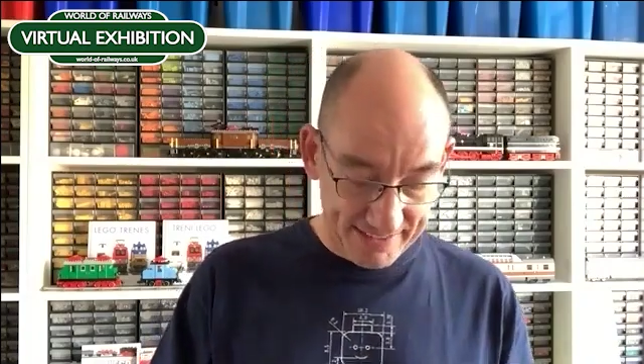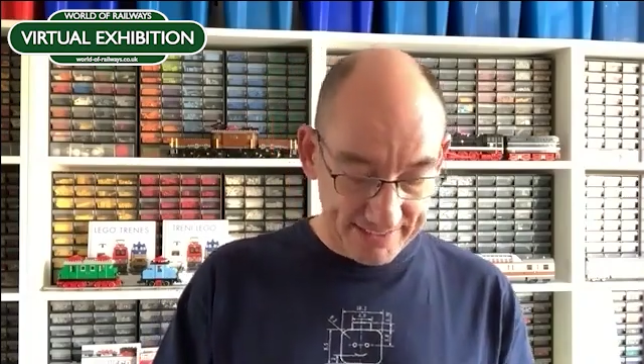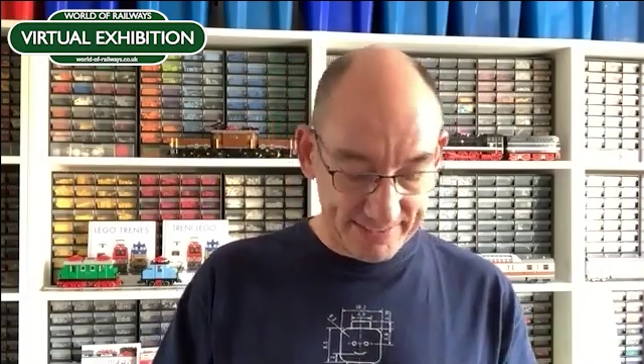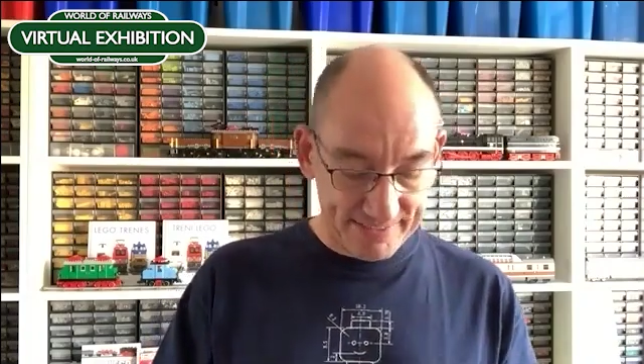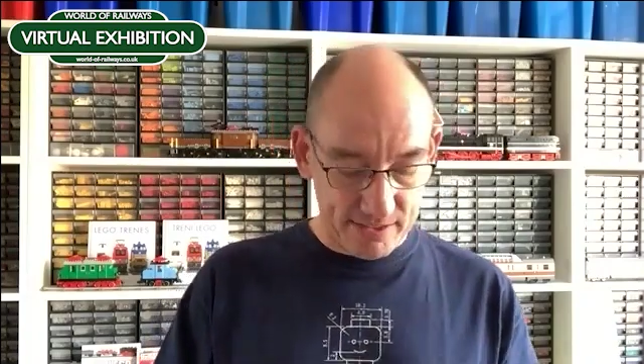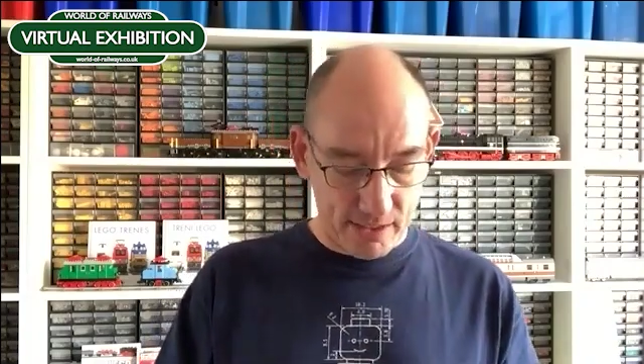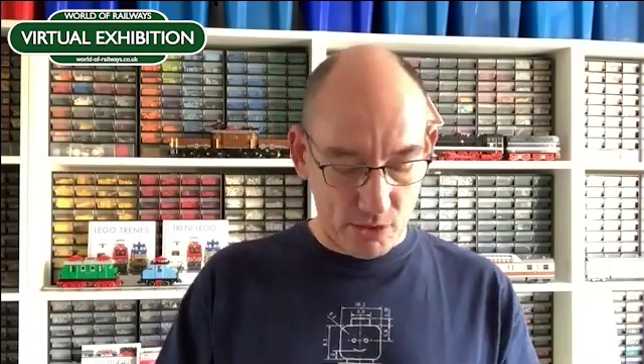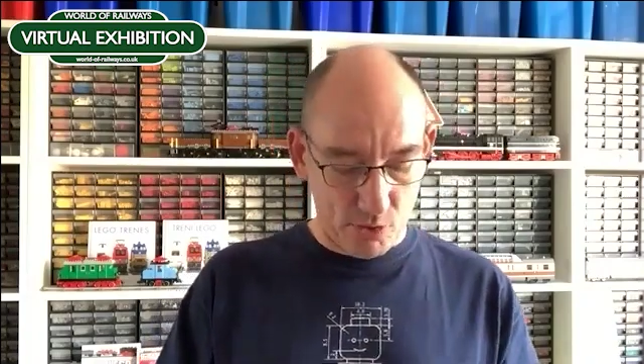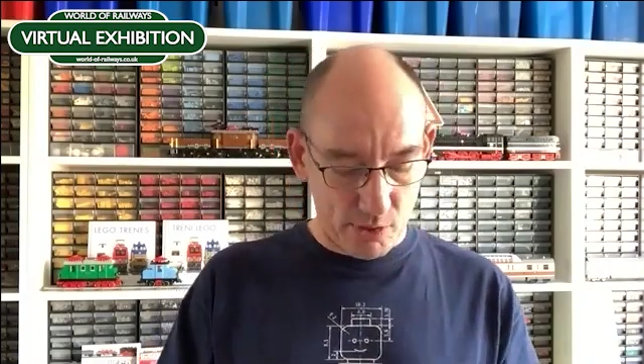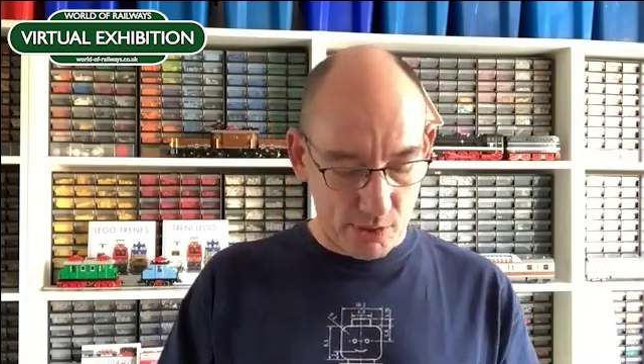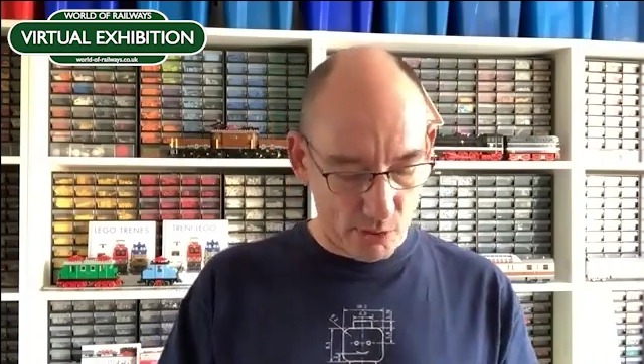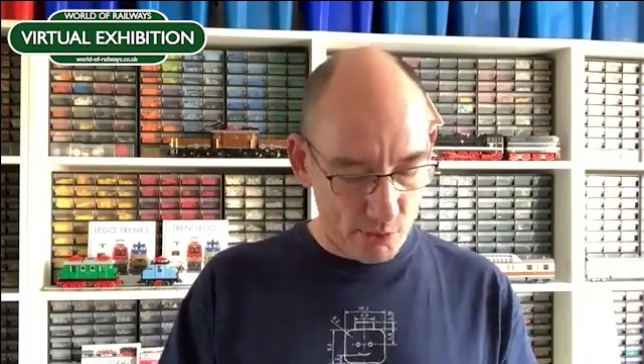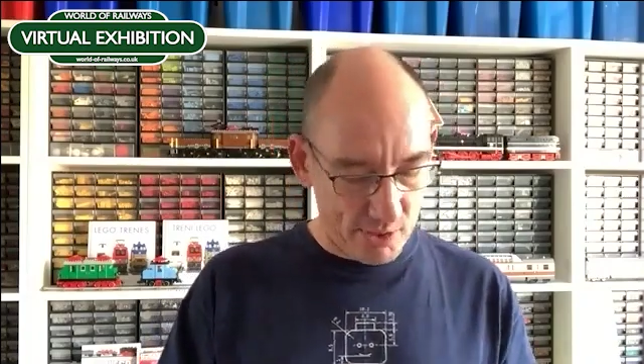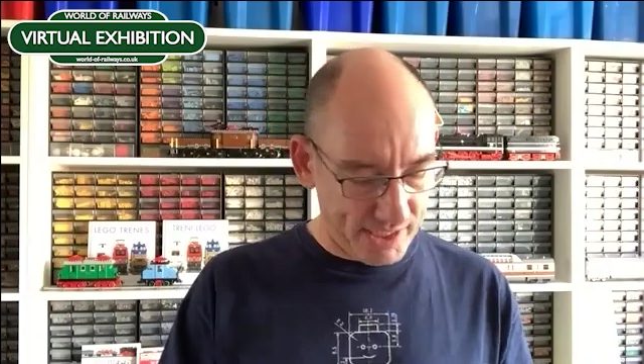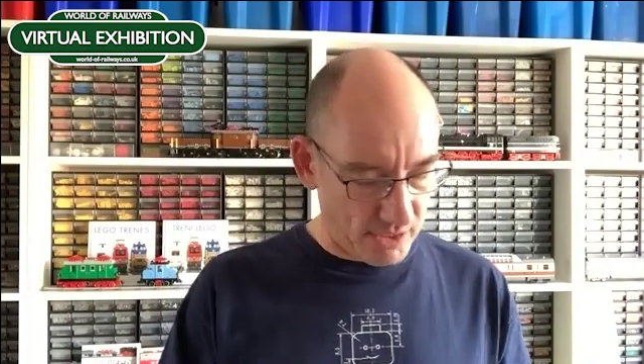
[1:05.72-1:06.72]
is how
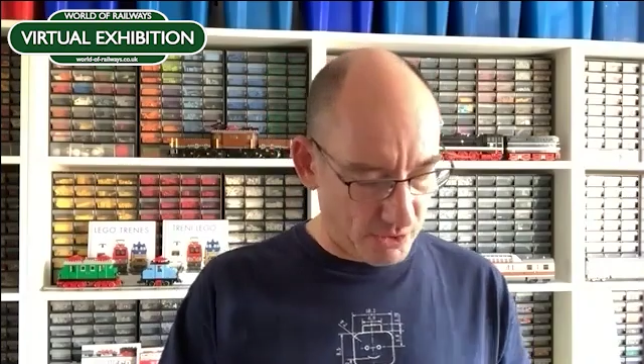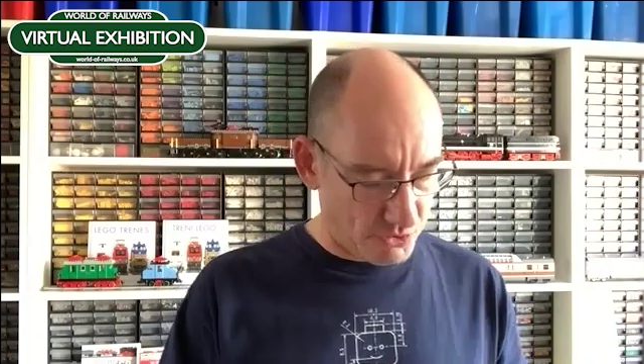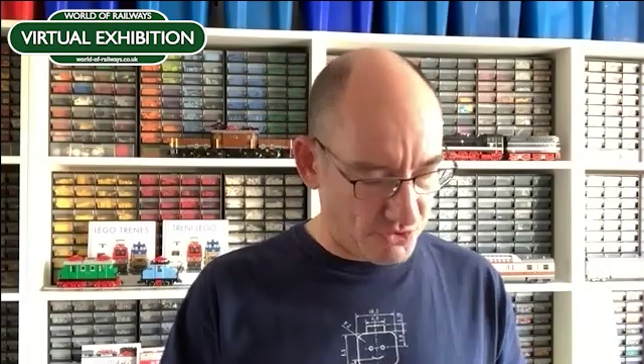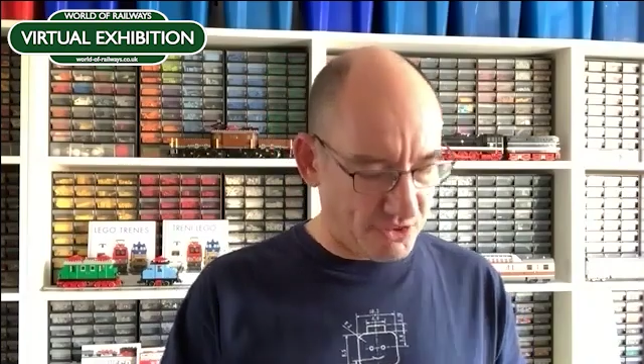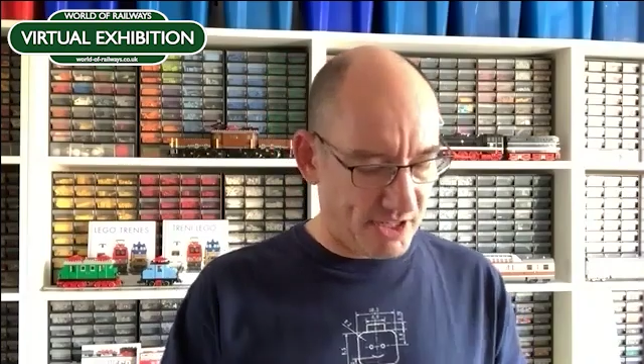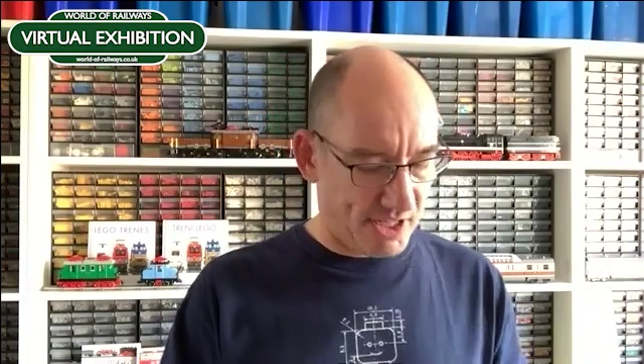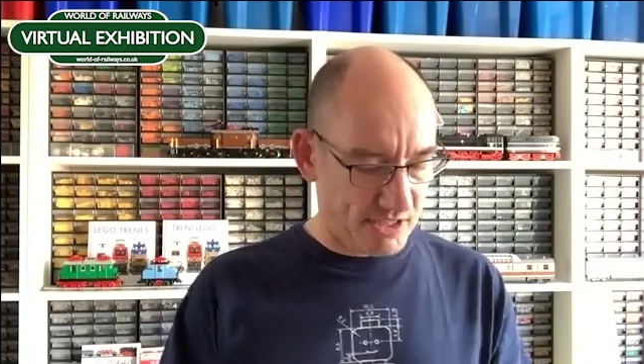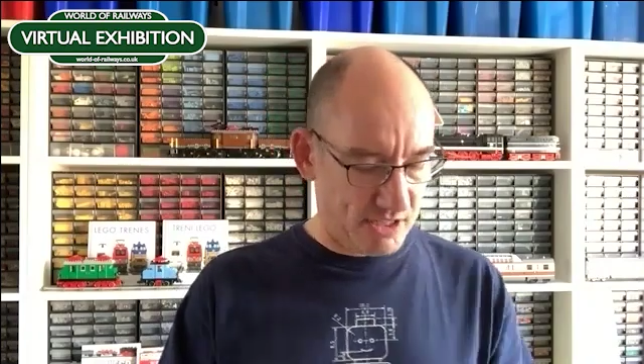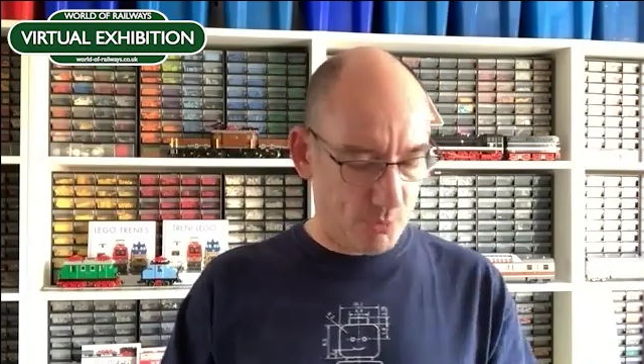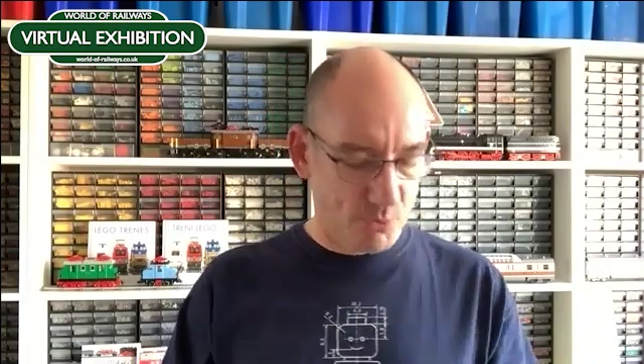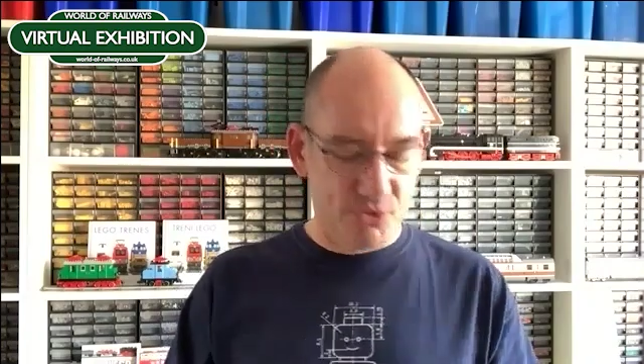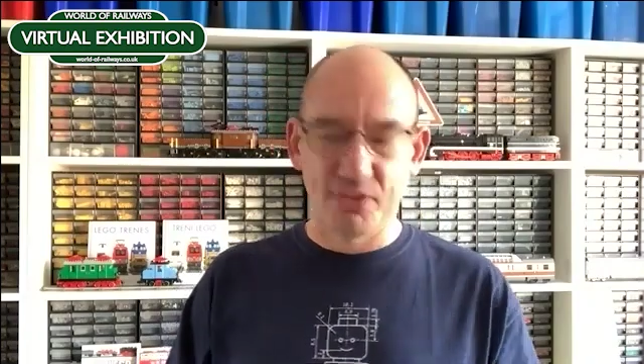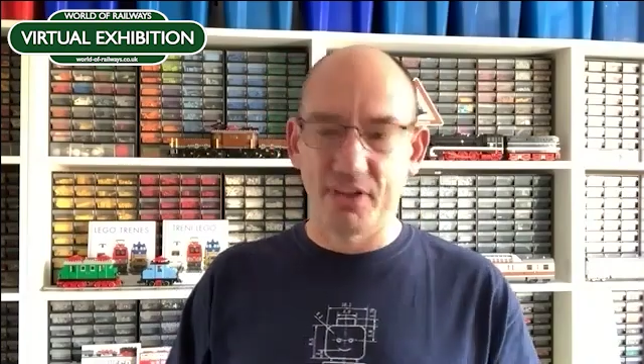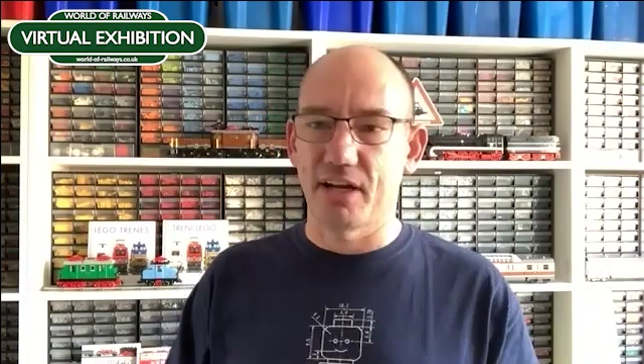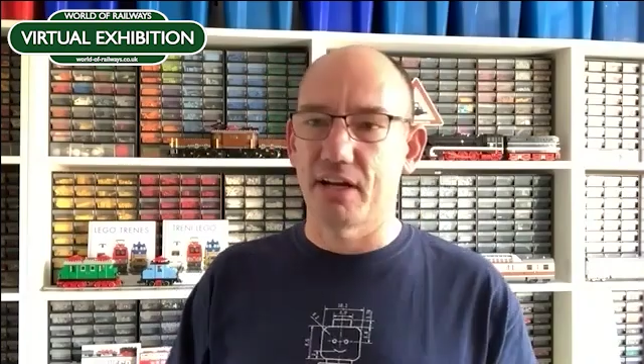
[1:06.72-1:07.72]
Lego started with
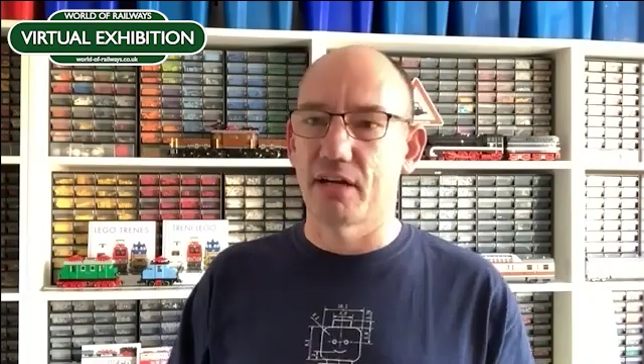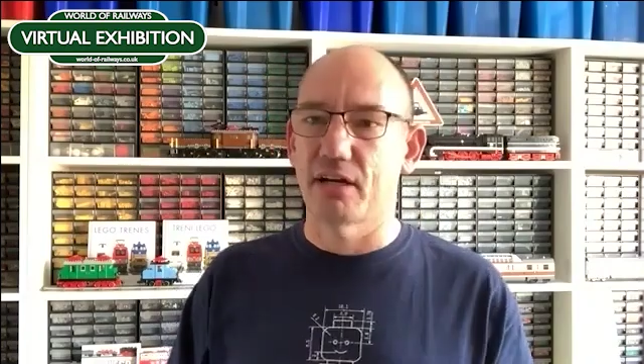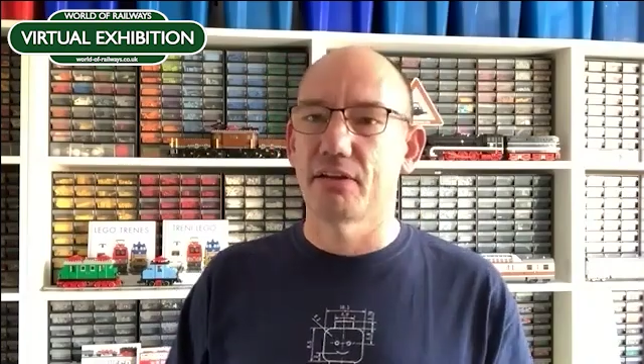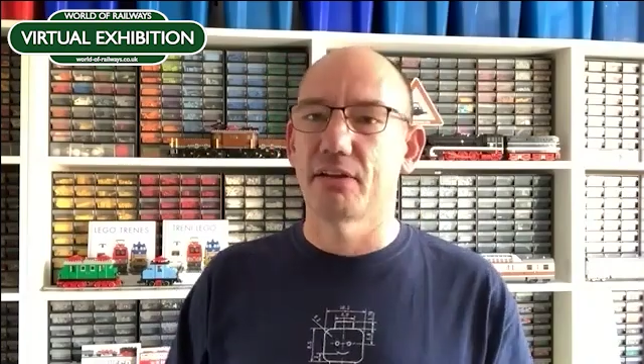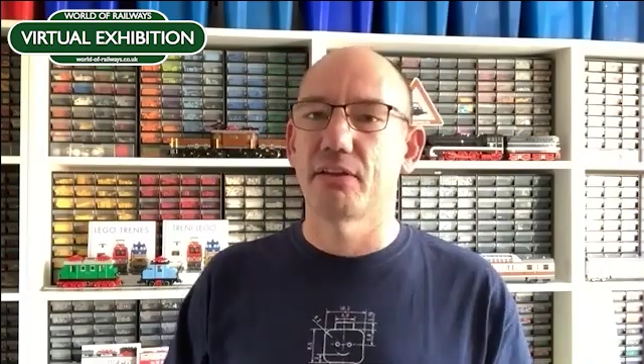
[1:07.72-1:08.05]
their